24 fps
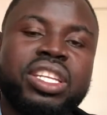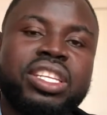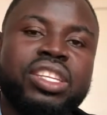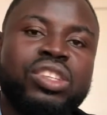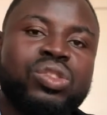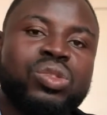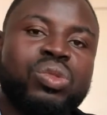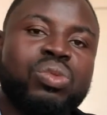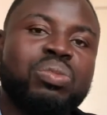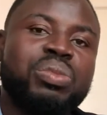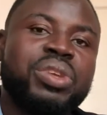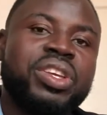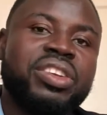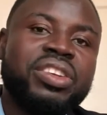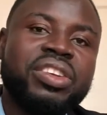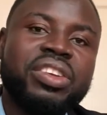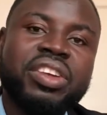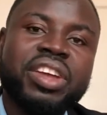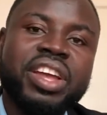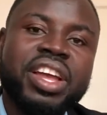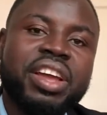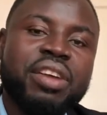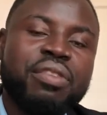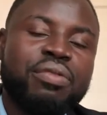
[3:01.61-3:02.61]
need to be
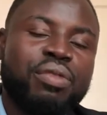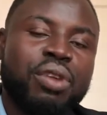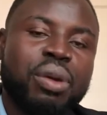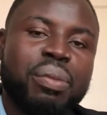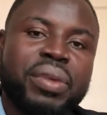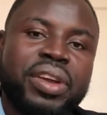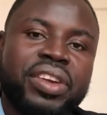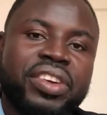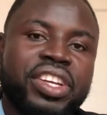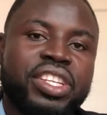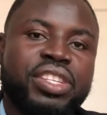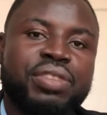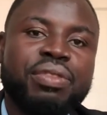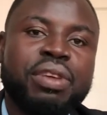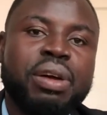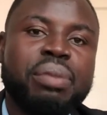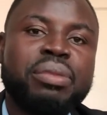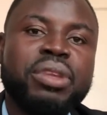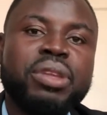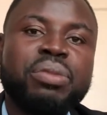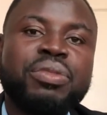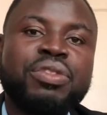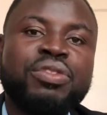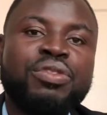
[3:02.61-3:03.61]
from a rich
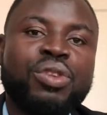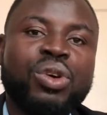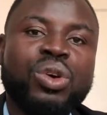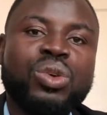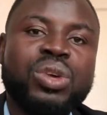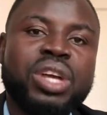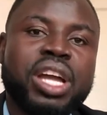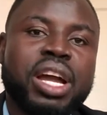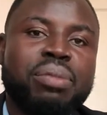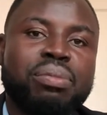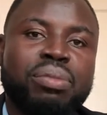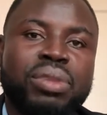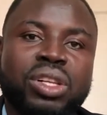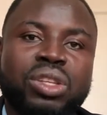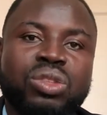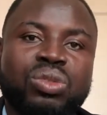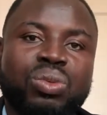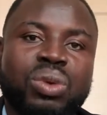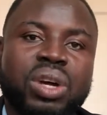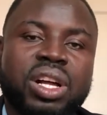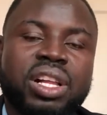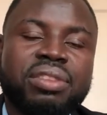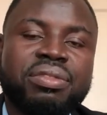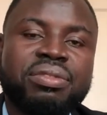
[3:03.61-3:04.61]
family before you can build
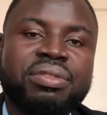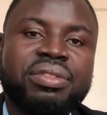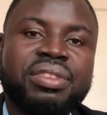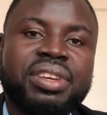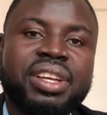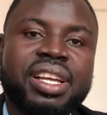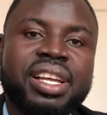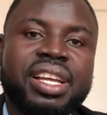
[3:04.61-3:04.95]
wealth.